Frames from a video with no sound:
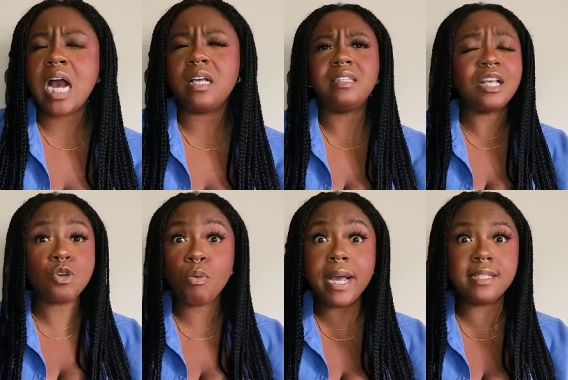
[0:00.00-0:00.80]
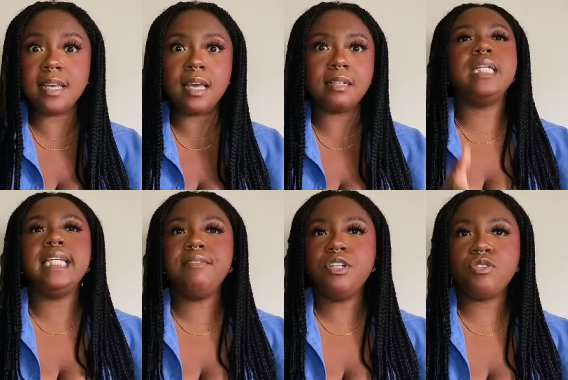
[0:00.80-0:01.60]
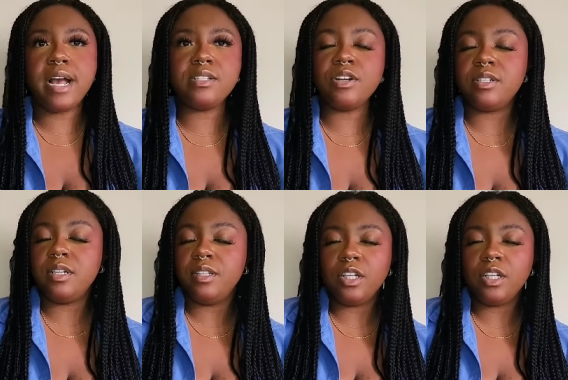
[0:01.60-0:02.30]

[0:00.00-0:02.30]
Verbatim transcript: That's crazy. Nev and Trez are still in the